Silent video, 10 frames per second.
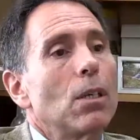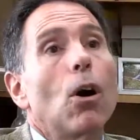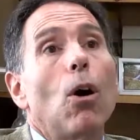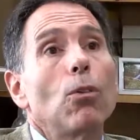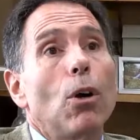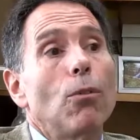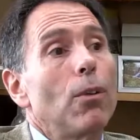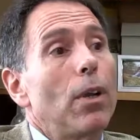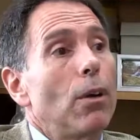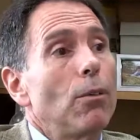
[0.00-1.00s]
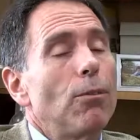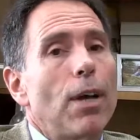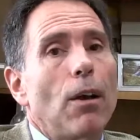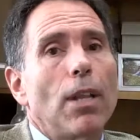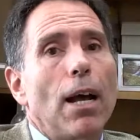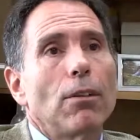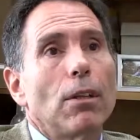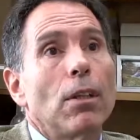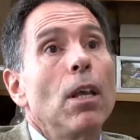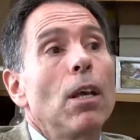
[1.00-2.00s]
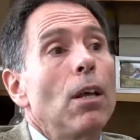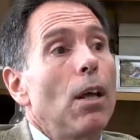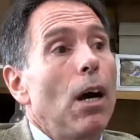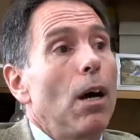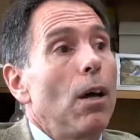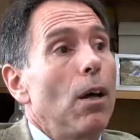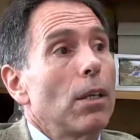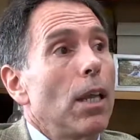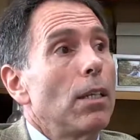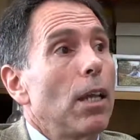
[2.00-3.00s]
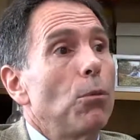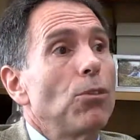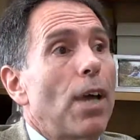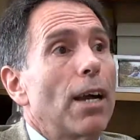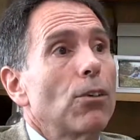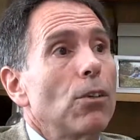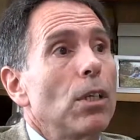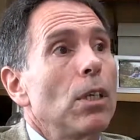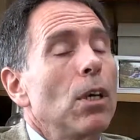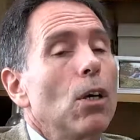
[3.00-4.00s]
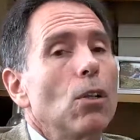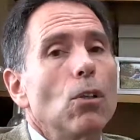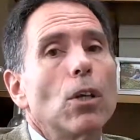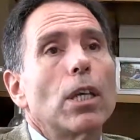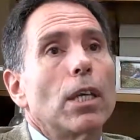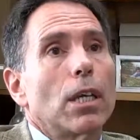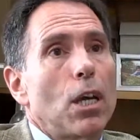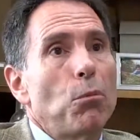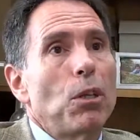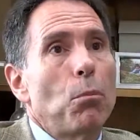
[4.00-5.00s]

called over there and found out that KTA was actually looking at coming to